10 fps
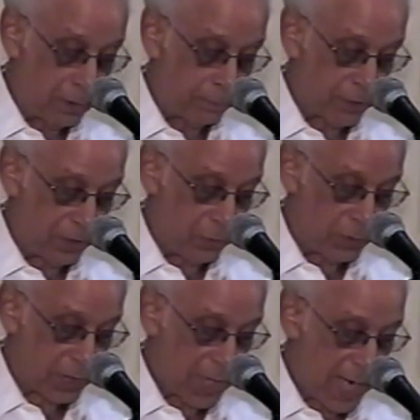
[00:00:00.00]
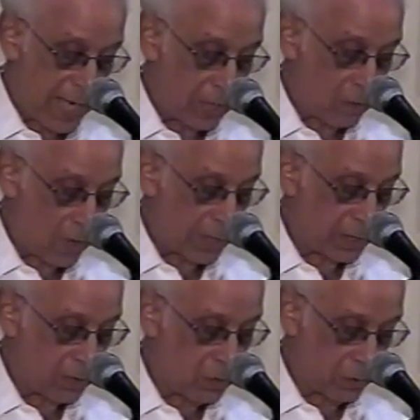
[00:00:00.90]
to produce high
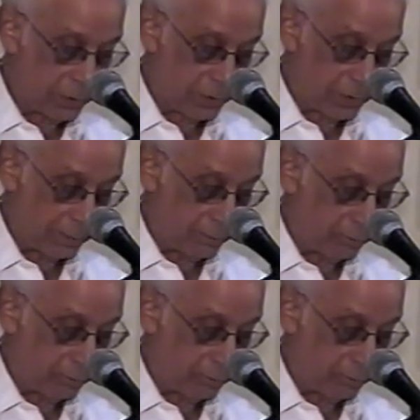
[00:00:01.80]
quality goods